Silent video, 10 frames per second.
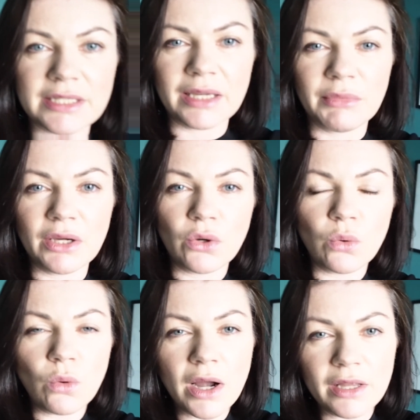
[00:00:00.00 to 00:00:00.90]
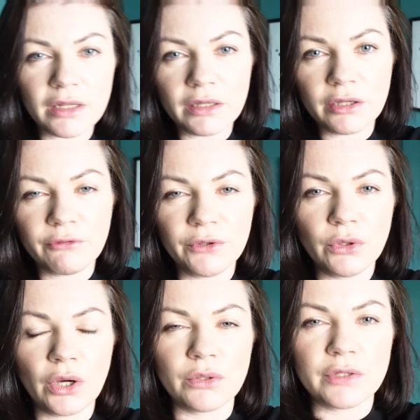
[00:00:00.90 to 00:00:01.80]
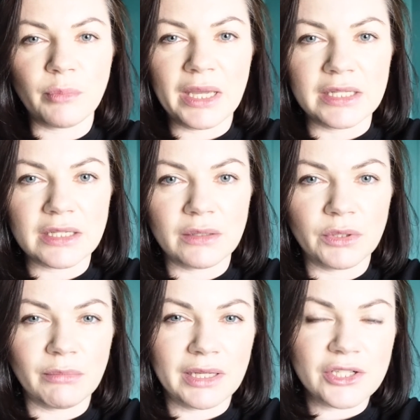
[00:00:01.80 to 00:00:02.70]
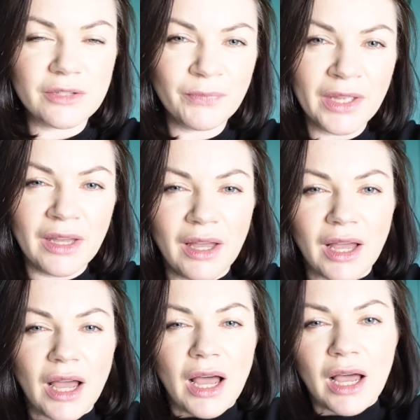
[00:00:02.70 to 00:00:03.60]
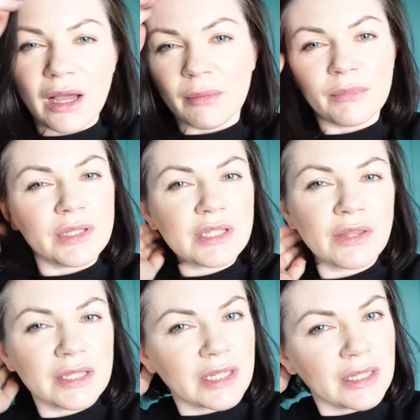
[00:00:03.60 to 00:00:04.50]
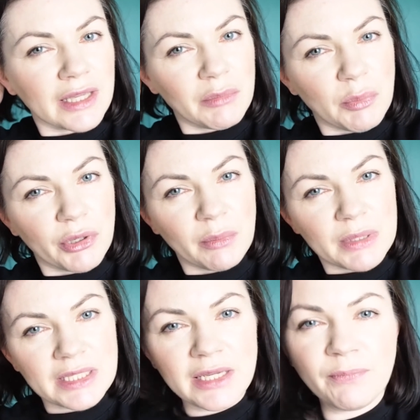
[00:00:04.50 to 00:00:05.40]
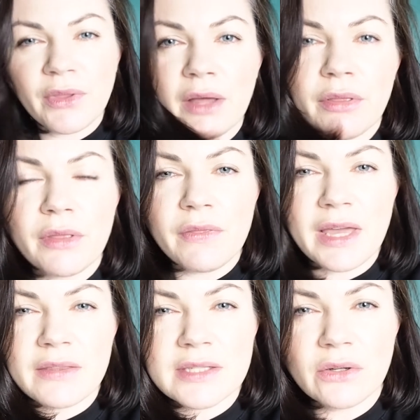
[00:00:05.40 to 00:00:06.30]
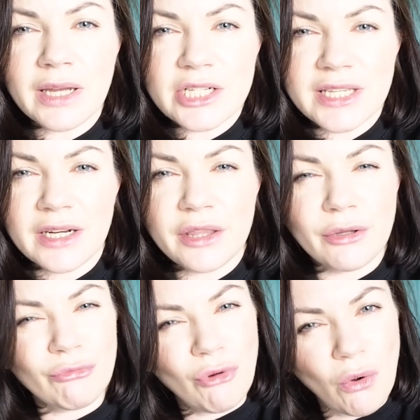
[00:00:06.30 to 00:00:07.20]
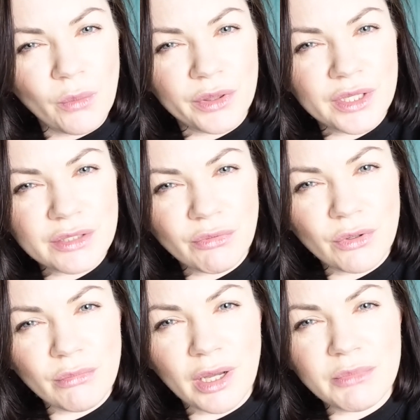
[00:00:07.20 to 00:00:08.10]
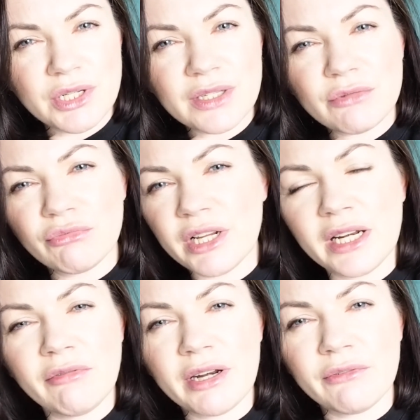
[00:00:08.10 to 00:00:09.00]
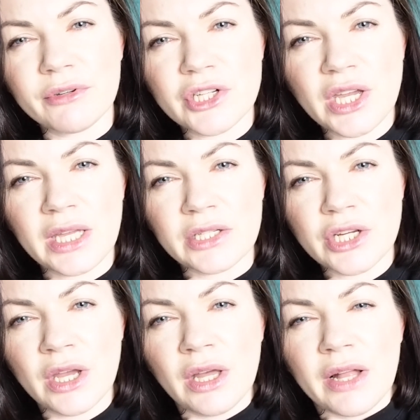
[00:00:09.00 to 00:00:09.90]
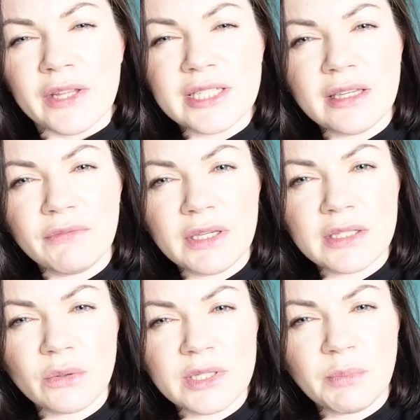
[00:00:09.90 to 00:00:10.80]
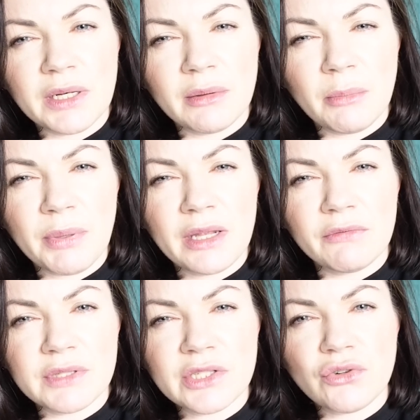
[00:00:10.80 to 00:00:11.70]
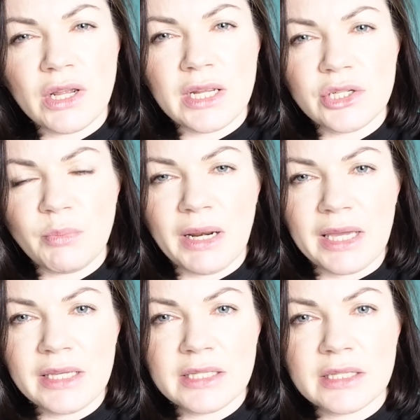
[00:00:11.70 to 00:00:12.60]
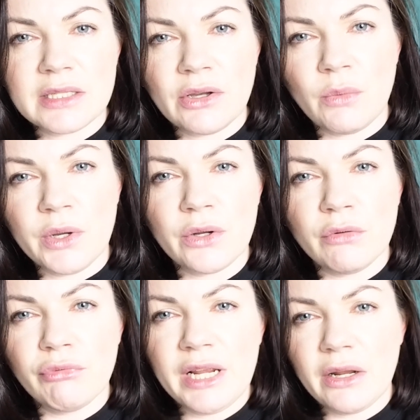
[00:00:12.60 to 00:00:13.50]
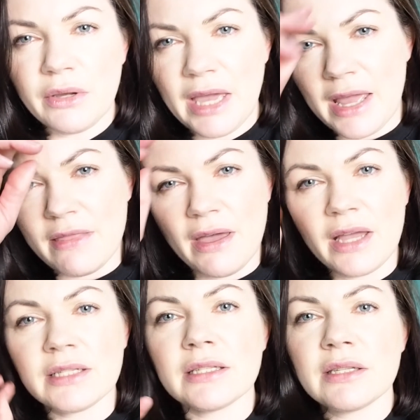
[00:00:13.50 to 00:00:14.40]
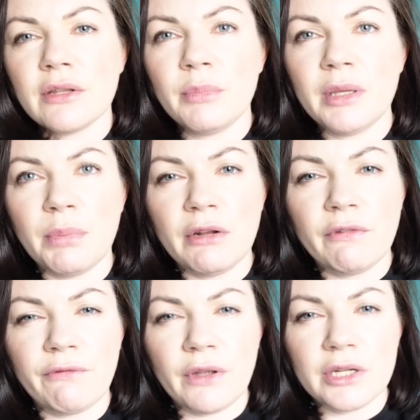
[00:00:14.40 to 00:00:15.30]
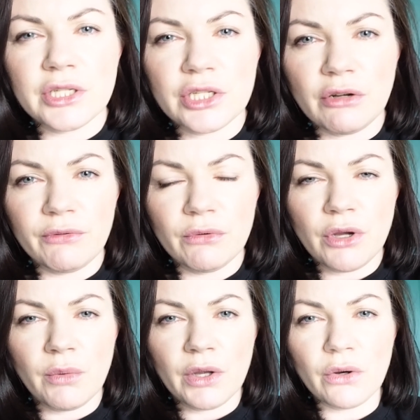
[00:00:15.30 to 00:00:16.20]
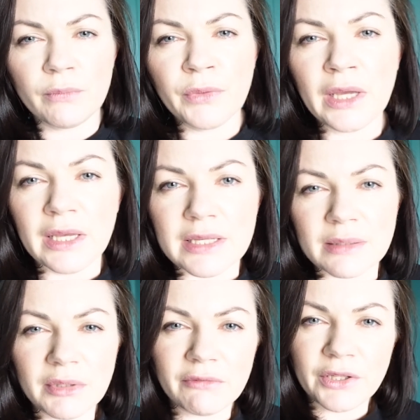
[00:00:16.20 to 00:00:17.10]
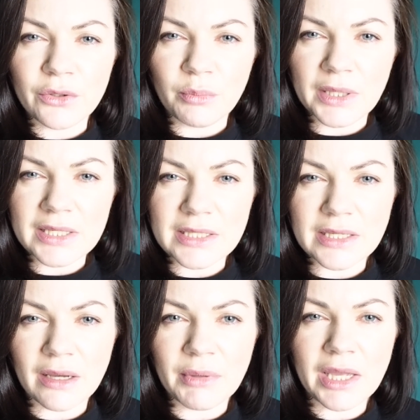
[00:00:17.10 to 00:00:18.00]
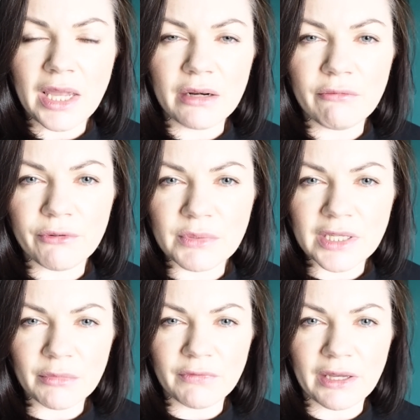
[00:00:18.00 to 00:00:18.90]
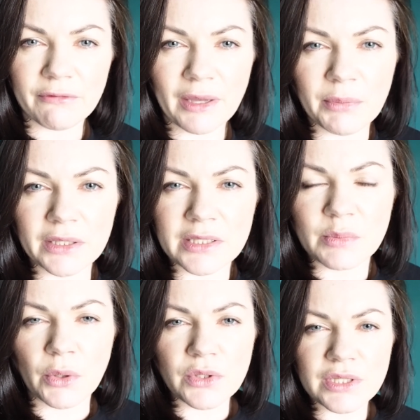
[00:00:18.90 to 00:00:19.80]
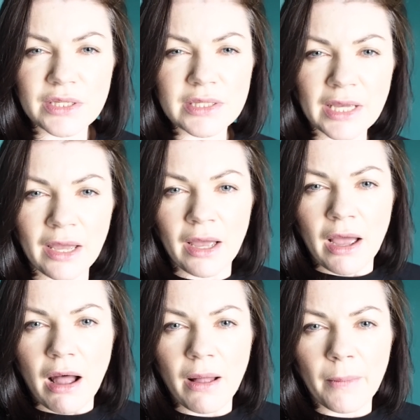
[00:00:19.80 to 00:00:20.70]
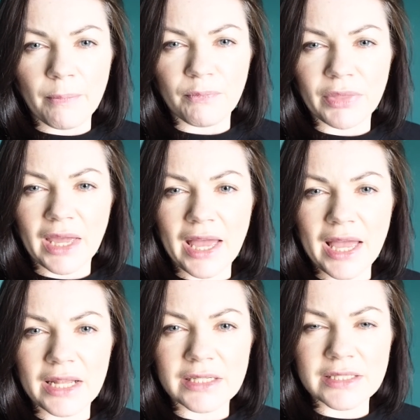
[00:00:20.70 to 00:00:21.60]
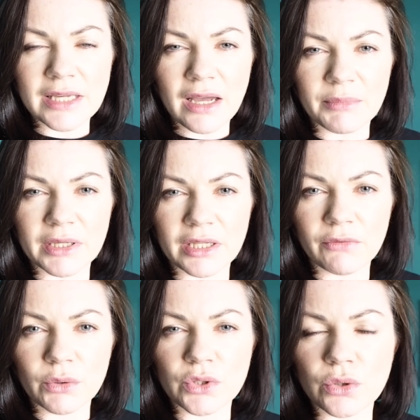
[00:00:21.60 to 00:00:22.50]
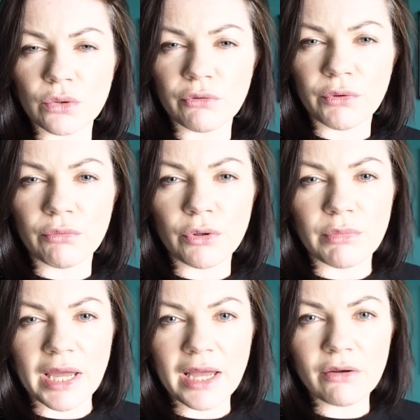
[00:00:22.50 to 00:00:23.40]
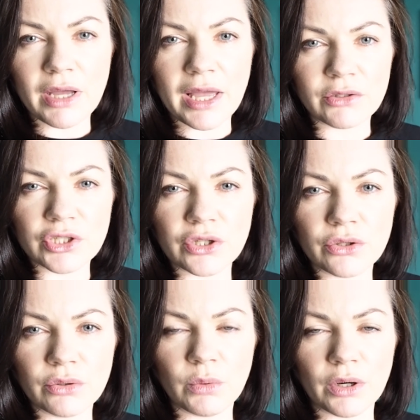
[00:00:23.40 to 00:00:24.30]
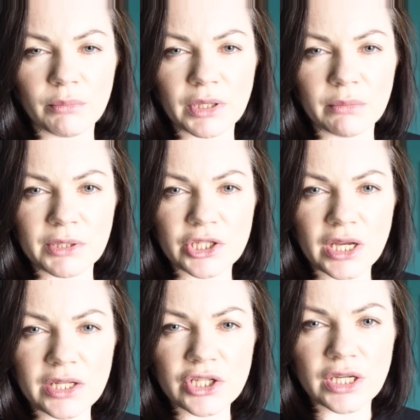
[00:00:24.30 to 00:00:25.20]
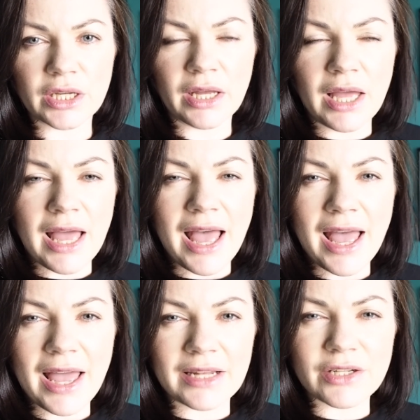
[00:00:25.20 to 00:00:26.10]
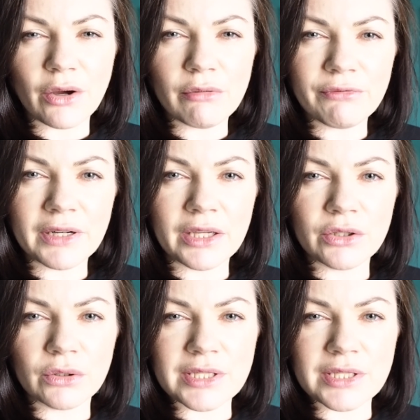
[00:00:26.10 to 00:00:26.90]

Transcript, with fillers: to take me quite a few coats of paint, I would imagine. Um, so that's going to keep me pretty busy. Other than that, there's not actually anything wrong with this room. I'm just really ready for a change. The TV's always been in a bit of a strange place, so we're going to relocate that. So there'll be a bit of a furniture shuffle going on. Some lovely new pieces coming in from some of our fabulous sponsors. Um, and yeah, I'm going to give you a tour of the room now and show you what I'm going to be changing and hopefully you'll